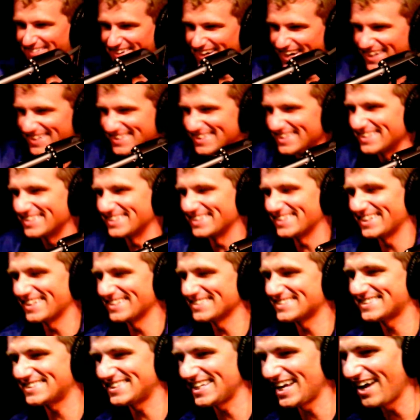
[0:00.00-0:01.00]
Correct, and he
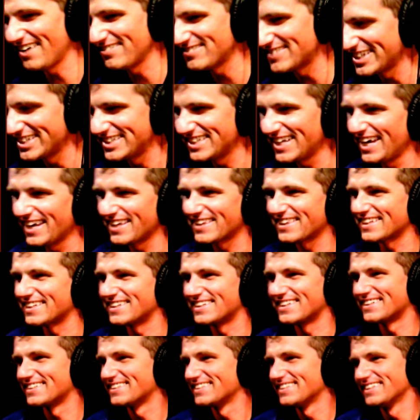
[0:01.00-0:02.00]
gets stabbed to death,
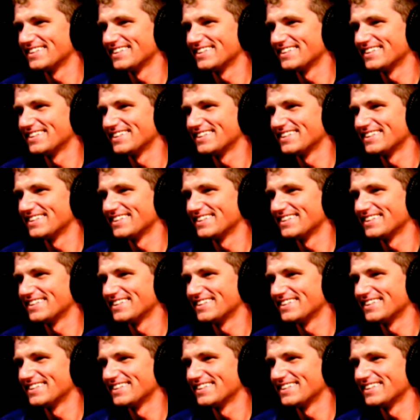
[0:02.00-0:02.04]
and